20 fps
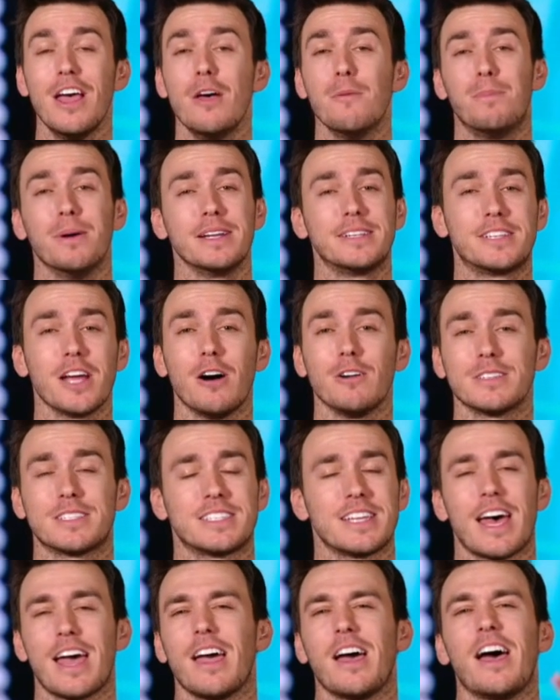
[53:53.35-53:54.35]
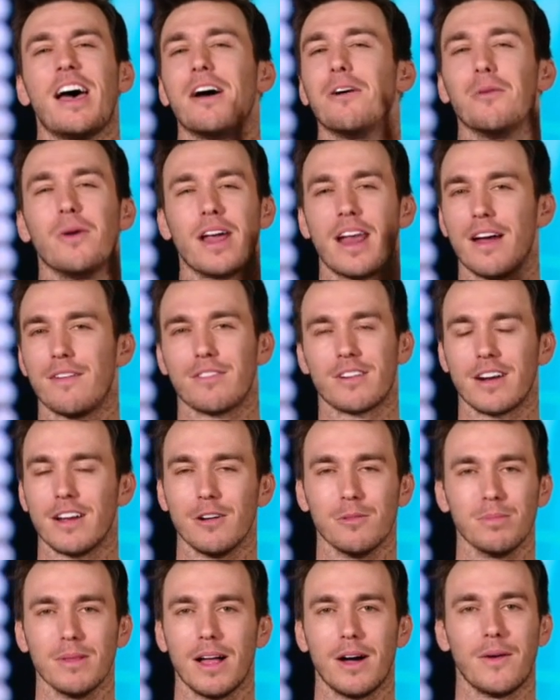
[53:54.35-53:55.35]
But don't say, eh, whatever, he'll
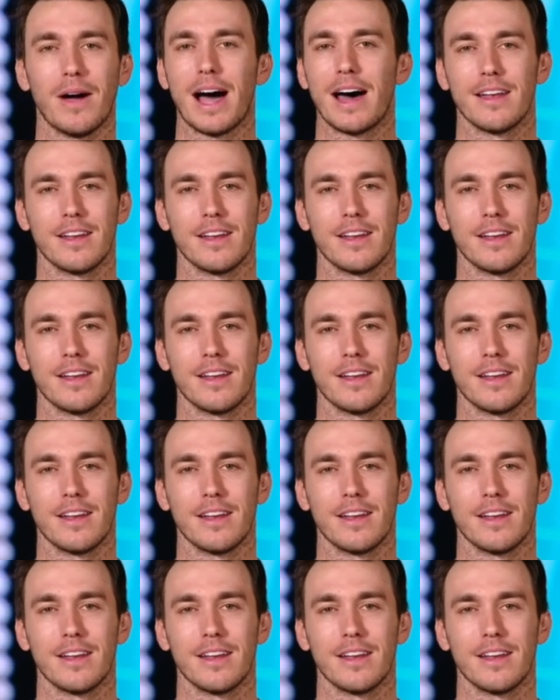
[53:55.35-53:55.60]
blow out